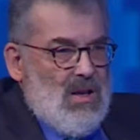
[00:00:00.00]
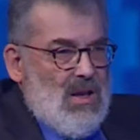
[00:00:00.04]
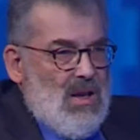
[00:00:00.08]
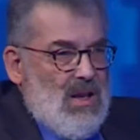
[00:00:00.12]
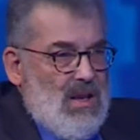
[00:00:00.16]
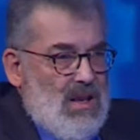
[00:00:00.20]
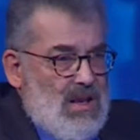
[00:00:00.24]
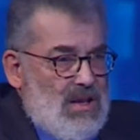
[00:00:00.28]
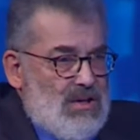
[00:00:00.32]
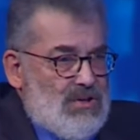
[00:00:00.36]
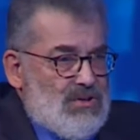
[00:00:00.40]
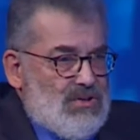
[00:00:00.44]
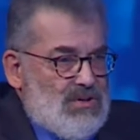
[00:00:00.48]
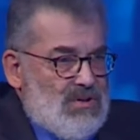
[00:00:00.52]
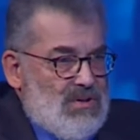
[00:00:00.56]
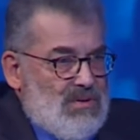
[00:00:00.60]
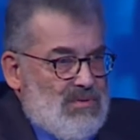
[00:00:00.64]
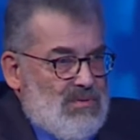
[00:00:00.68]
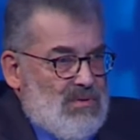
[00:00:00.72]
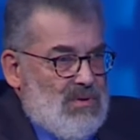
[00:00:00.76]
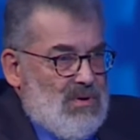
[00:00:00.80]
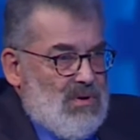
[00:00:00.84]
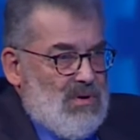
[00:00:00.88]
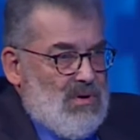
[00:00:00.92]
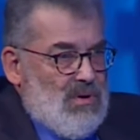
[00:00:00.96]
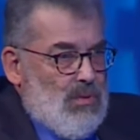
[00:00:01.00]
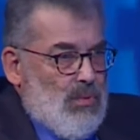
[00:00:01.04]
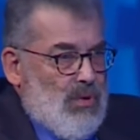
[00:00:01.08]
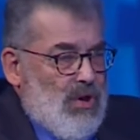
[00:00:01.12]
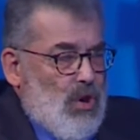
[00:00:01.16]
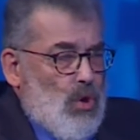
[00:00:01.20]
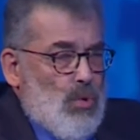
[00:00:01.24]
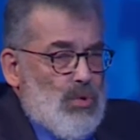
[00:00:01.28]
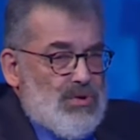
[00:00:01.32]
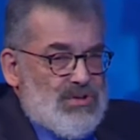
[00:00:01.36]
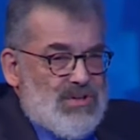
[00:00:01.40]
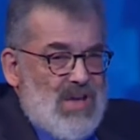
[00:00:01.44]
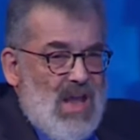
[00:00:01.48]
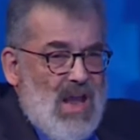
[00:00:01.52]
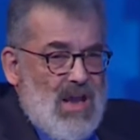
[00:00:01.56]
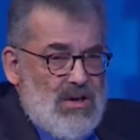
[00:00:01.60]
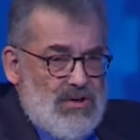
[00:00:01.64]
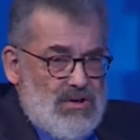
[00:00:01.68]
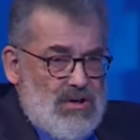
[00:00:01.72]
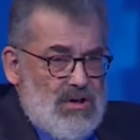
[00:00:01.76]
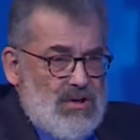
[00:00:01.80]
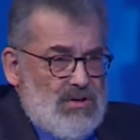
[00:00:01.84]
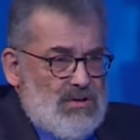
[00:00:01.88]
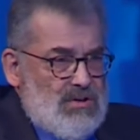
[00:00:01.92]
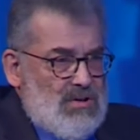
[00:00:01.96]
is we always had
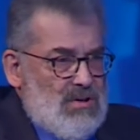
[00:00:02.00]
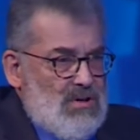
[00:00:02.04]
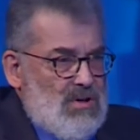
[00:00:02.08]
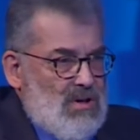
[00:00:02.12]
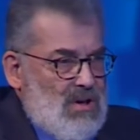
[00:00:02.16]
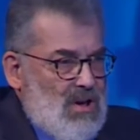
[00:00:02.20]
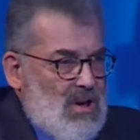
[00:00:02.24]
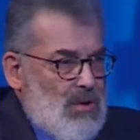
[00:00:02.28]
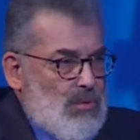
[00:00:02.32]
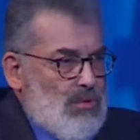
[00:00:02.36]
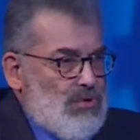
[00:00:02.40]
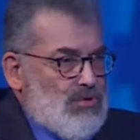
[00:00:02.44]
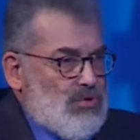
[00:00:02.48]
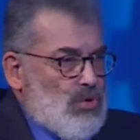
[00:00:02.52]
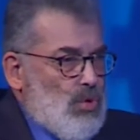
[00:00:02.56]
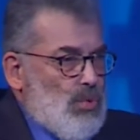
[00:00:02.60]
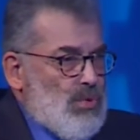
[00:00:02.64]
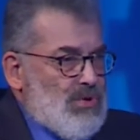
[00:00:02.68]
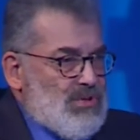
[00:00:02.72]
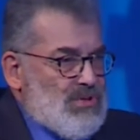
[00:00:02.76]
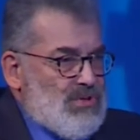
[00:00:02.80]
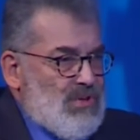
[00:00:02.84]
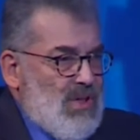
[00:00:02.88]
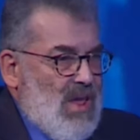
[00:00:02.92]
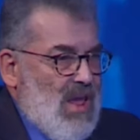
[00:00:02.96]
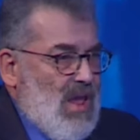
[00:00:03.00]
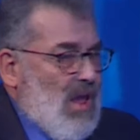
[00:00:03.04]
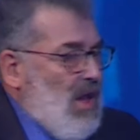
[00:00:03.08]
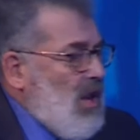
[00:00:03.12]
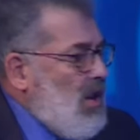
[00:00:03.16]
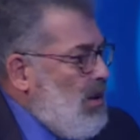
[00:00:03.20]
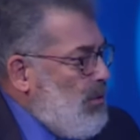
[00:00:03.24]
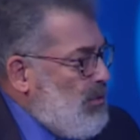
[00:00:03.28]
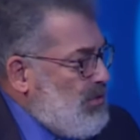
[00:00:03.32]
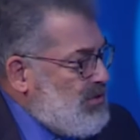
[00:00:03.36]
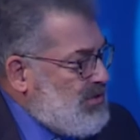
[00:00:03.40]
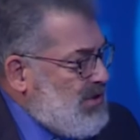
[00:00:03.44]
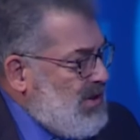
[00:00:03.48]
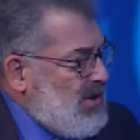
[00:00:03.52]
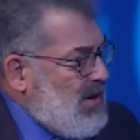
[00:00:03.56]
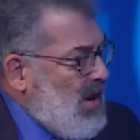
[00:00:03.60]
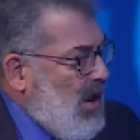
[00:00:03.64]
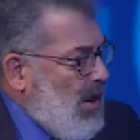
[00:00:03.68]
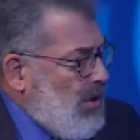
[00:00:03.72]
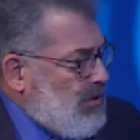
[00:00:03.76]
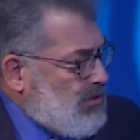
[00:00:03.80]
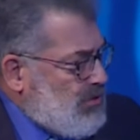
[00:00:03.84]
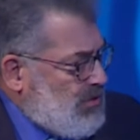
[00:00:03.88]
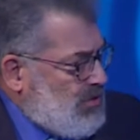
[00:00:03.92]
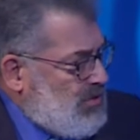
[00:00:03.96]
it. It was always there. It was in
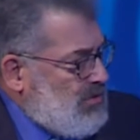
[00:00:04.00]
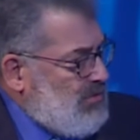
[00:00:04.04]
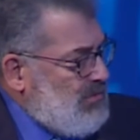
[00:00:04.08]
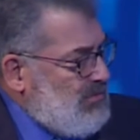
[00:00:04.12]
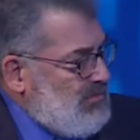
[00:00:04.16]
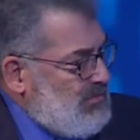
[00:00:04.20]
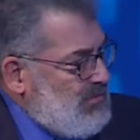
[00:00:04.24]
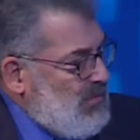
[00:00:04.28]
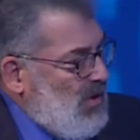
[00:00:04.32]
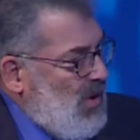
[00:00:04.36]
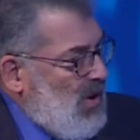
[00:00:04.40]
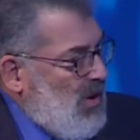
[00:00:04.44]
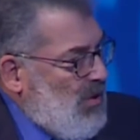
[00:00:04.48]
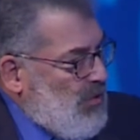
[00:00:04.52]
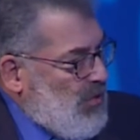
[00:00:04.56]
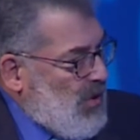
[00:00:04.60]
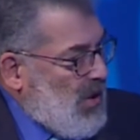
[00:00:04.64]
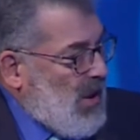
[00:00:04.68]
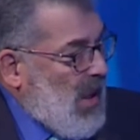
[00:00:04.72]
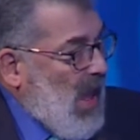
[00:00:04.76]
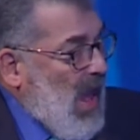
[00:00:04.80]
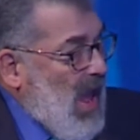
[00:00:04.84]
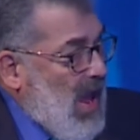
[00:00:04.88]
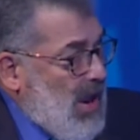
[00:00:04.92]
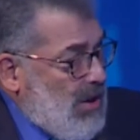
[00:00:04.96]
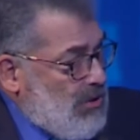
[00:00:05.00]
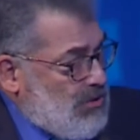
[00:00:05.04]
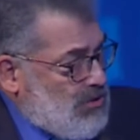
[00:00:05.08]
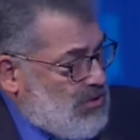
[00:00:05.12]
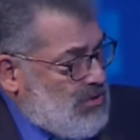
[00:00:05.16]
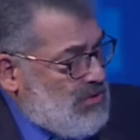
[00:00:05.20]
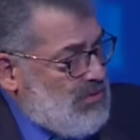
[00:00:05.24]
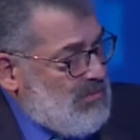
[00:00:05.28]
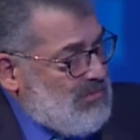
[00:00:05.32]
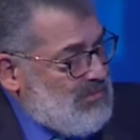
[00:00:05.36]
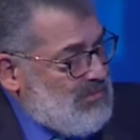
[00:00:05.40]
us. The cat